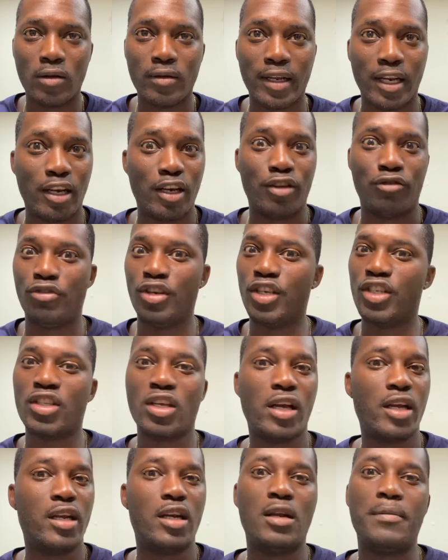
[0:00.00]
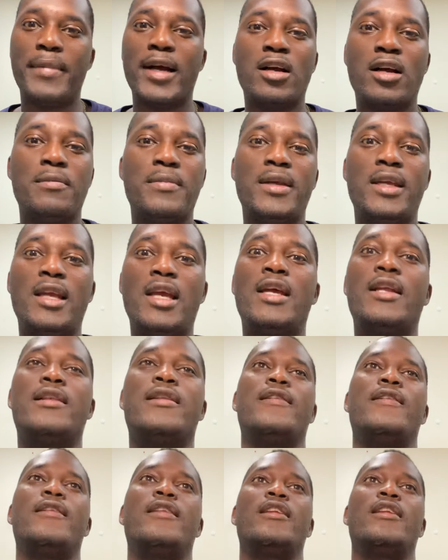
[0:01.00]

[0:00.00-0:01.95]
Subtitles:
then they restarted it back up again.